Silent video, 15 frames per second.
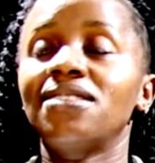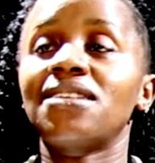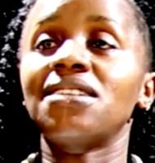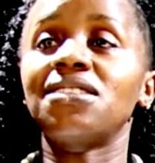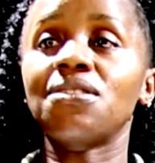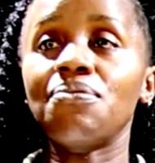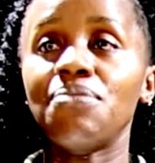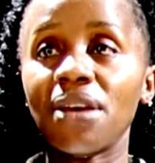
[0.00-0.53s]

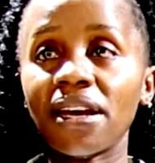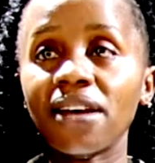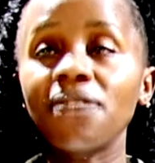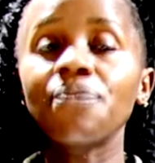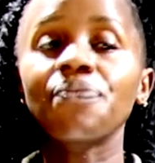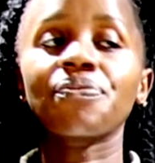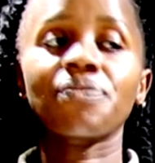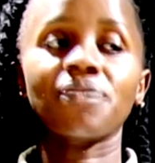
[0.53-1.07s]
such a big
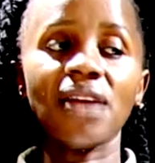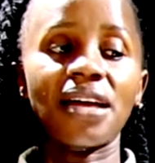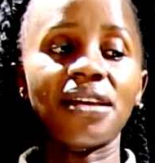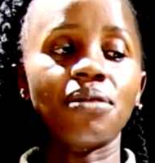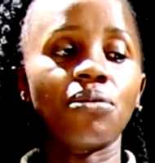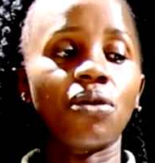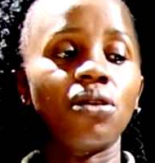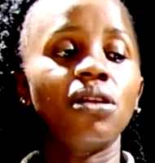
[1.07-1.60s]

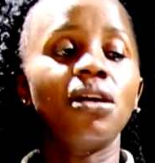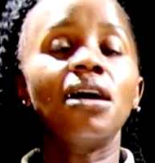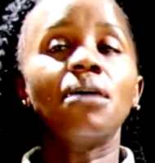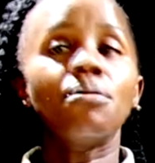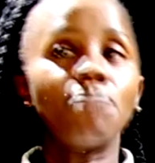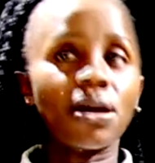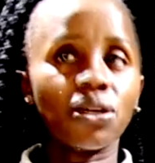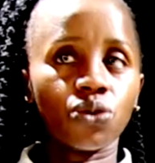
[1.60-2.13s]
animal.
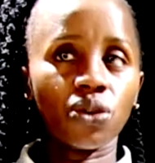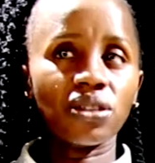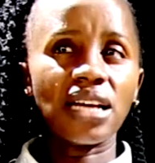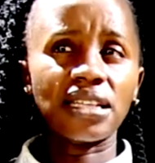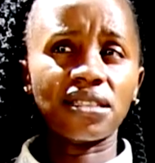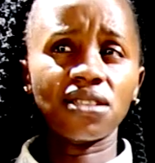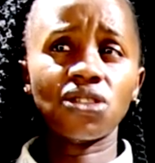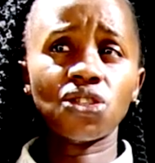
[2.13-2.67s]
But what
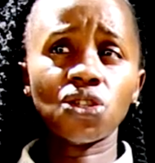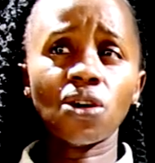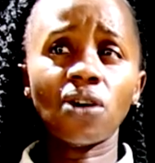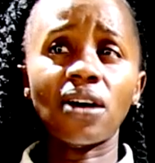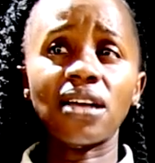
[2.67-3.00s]
does it show